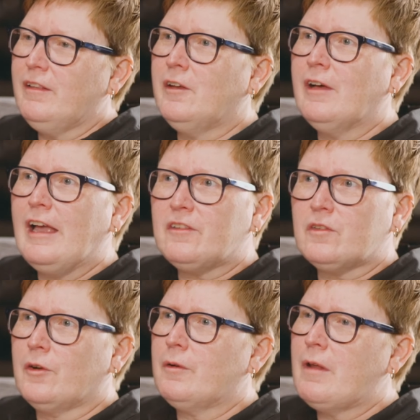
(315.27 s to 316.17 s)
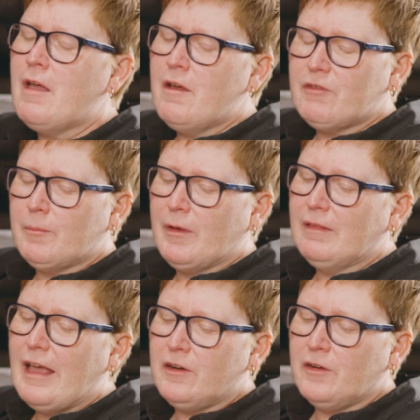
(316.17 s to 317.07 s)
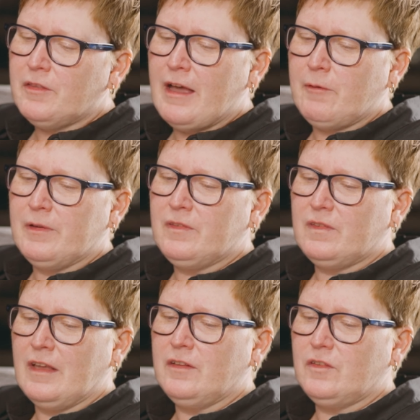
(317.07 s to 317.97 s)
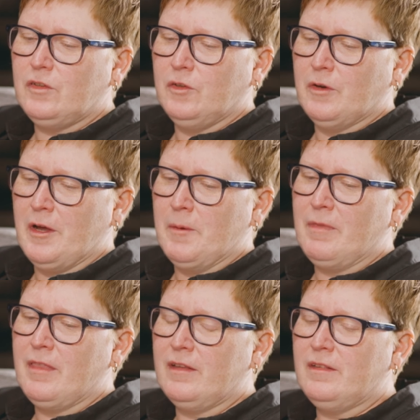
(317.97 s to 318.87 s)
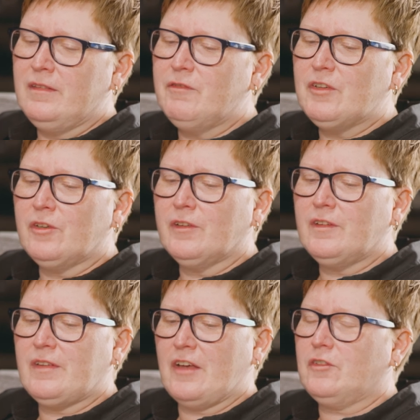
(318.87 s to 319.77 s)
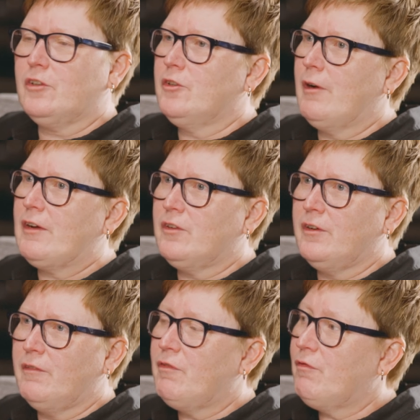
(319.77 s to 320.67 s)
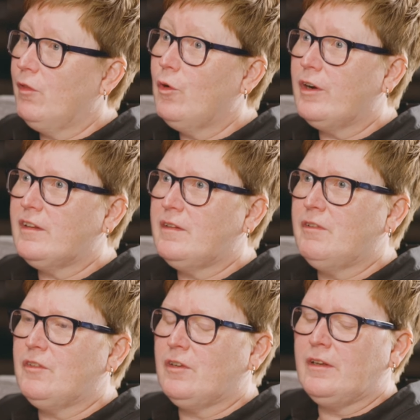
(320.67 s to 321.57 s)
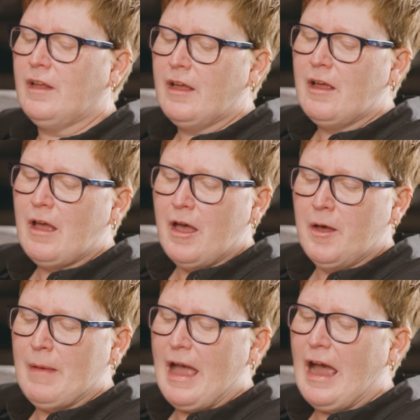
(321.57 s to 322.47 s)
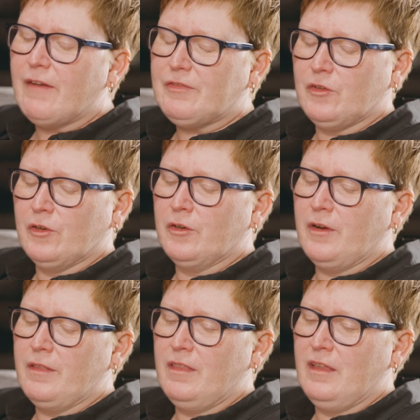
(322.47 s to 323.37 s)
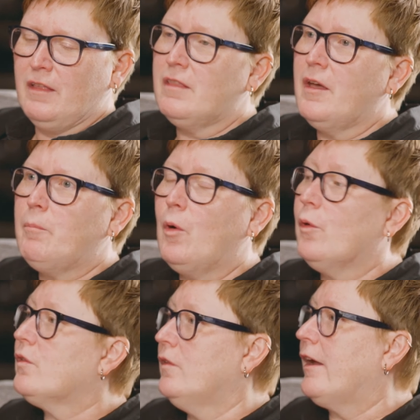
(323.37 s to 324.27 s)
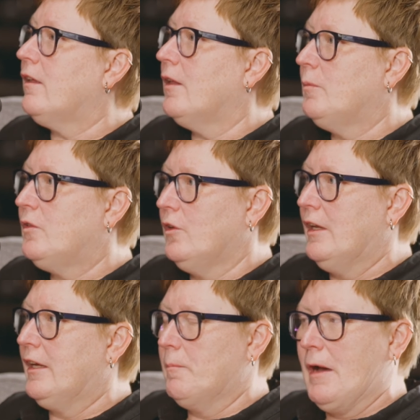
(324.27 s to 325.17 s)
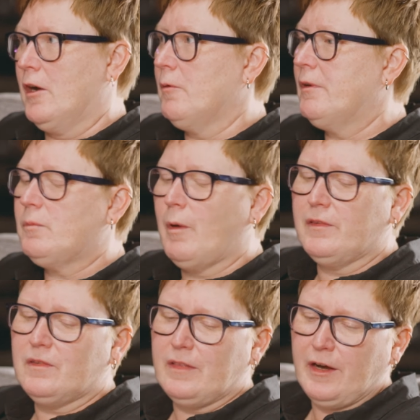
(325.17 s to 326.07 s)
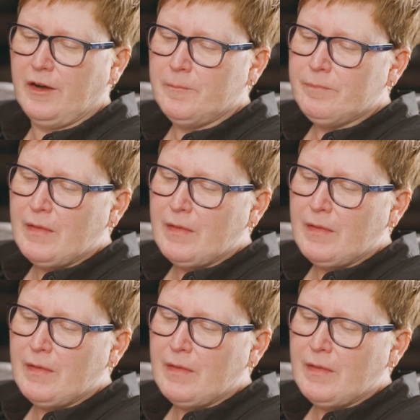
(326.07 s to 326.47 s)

a little excerpt from a letter that was sent to the Divisional Disaster Director of Florida Division after the Pulse nightclub shooting about our response there.